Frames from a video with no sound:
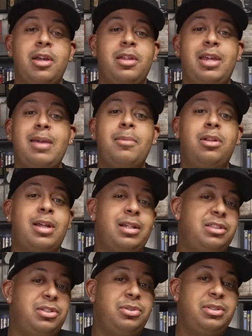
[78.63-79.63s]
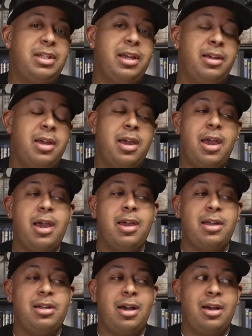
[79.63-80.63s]
They came out last Tuesday,
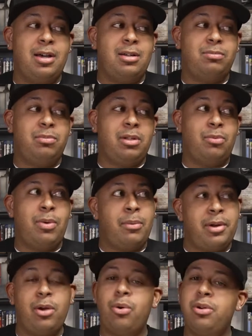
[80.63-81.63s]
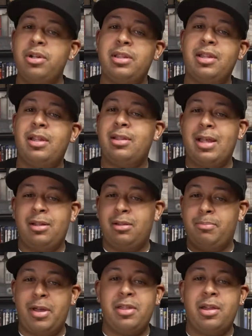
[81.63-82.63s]
and right when I ordered it,
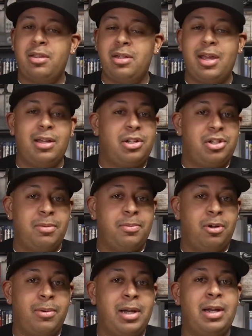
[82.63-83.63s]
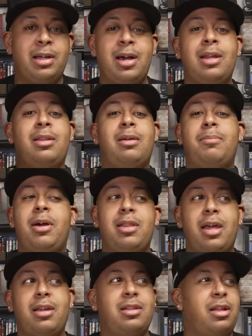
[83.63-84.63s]
by the end of the day, it shipped already, and I got it by
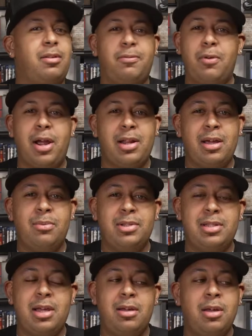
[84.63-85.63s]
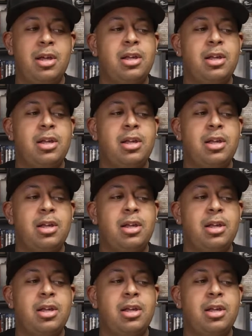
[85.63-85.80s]
the Friday, I would say.